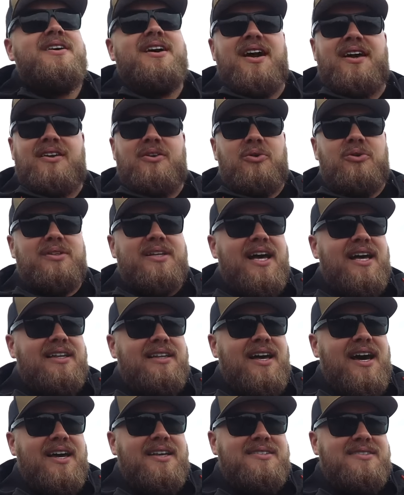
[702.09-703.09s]
and hold that
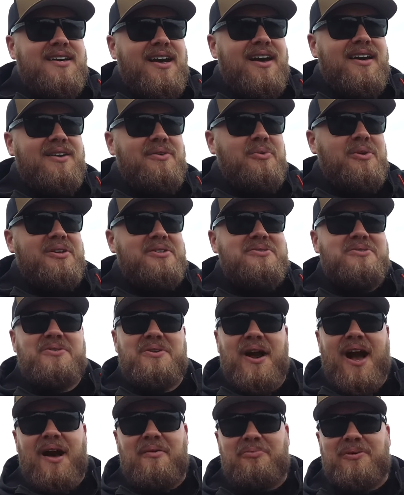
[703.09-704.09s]
line tight when it's
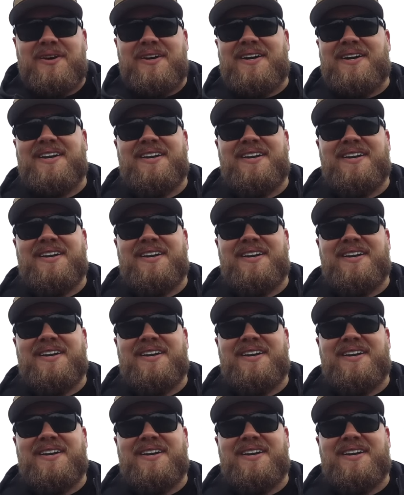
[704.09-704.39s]
dropping.